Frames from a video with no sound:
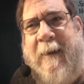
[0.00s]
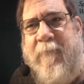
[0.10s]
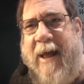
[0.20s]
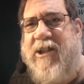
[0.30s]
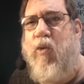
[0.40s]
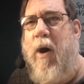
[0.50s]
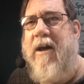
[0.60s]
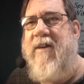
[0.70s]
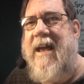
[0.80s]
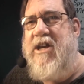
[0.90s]
That's
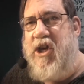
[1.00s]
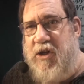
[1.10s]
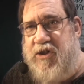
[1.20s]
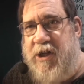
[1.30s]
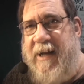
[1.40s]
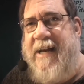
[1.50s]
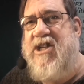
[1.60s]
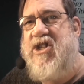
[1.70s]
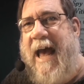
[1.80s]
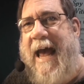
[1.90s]
why they use it
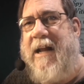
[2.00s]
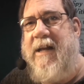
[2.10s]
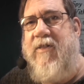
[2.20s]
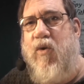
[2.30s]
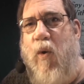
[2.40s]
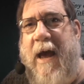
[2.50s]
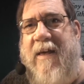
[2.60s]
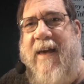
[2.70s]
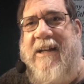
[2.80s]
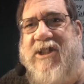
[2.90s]
exactly the
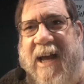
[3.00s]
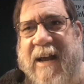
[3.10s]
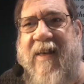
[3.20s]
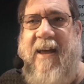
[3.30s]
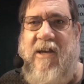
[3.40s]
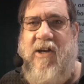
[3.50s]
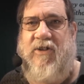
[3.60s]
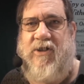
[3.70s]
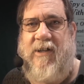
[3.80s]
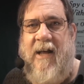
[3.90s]
way they say they
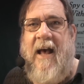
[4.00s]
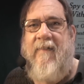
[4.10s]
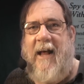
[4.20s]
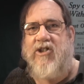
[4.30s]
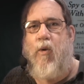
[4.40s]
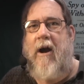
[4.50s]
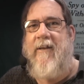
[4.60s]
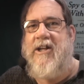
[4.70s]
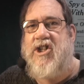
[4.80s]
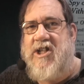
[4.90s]
use it. That's why
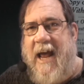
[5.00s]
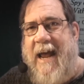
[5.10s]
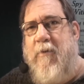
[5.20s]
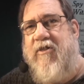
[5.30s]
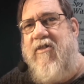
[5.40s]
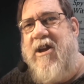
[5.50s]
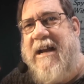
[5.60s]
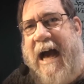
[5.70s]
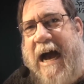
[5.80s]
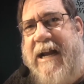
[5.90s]
they stay within the
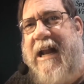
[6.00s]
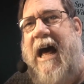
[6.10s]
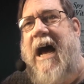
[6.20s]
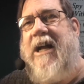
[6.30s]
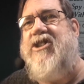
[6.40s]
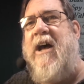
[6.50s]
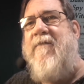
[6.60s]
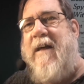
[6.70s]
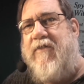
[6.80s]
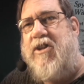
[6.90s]

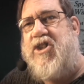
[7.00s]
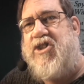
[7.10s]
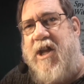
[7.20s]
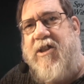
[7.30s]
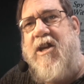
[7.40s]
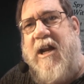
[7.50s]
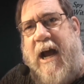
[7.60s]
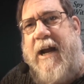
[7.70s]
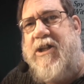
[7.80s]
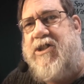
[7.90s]
guidelines that the
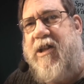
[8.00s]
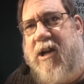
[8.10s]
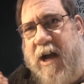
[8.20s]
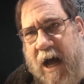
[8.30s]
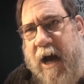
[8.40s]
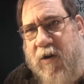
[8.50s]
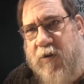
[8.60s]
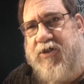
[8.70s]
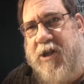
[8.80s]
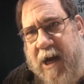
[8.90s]
United
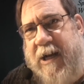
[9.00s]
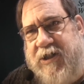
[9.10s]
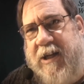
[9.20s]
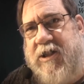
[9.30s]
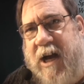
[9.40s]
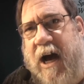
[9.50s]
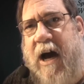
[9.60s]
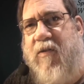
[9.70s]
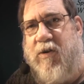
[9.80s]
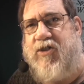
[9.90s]
States
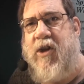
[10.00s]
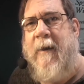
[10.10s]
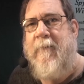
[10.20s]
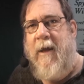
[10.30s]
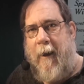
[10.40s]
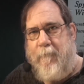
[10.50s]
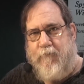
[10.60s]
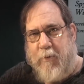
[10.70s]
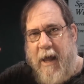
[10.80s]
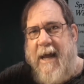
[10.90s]
Congress
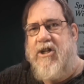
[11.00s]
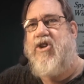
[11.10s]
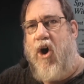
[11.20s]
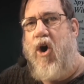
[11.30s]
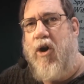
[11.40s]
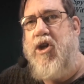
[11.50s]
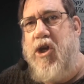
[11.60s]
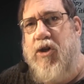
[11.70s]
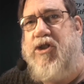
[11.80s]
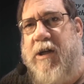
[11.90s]
placed on
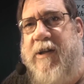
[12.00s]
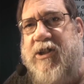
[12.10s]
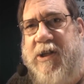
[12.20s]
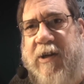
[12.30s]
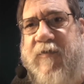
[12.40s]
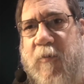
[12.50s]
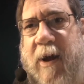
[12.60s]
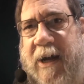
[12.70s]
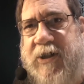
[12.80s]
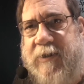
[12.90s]
using this
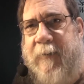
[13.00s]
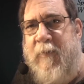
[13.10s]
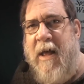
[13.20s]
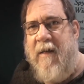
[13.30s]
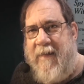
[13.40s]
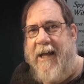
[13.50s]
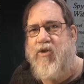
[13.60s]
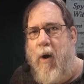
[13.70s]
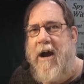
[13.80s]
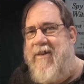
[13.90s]
information.
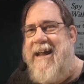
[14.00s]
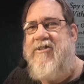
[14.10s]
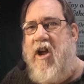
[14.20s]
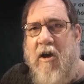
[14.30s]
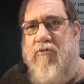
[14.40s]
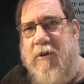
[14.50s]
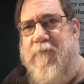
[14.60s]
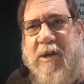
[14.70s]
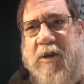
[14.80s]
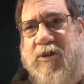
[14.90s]
That's why they don't
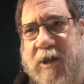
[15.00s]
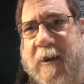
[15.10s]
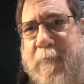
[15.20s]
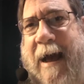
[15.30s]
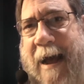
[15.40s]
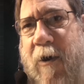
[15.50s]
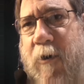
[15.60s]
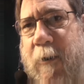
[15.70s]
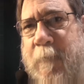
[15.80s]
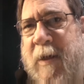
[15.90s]
abuse their
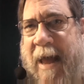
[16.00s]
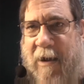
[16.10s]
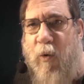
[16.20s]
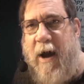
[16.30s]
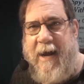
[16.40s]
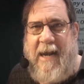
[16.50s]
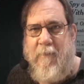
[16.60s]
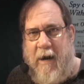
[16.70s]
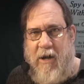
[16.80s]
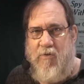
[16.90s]
power, and why
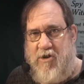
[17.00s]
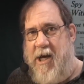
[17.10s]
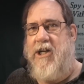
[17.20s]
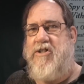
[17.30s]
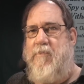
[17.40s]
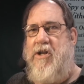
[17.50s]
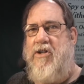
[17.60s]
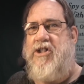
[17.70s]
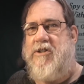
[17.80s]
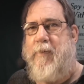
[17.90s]
anybody who does
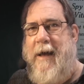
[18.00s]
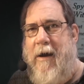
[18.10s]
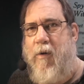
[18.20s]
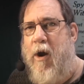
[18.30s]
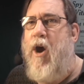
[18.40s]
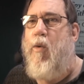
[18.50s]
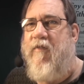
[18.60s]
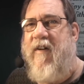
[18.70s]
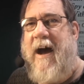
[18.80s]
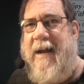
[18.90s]
abuse his power will
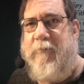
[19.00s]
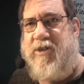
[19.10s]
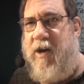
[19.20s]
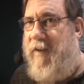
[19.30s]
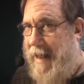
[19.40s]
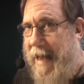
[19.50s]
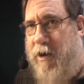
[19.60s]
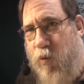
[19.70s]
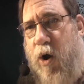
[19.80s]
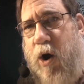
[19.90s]
find himself
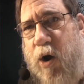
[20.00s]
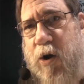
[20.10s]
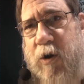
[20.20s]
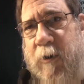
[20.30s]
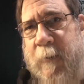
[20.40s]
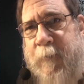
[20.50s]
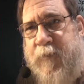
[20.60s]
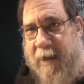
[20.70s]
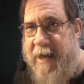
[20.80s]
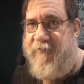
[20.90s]
out of work,
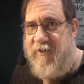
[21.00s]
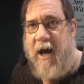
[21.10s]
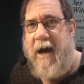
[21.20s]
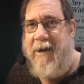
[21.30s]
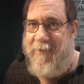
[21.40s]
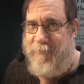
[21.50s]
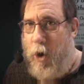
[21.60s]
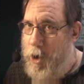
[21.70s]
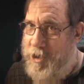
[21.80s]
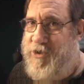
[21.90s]
if not
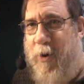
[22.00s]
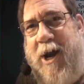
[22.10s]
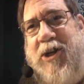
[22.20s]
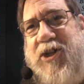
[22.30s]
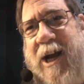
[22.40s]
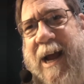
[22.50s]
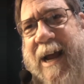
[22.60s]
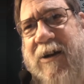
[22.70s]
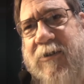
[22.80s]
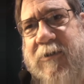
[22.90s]
on his way to
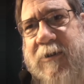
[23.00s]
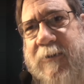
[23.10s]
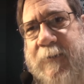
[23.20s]
jail.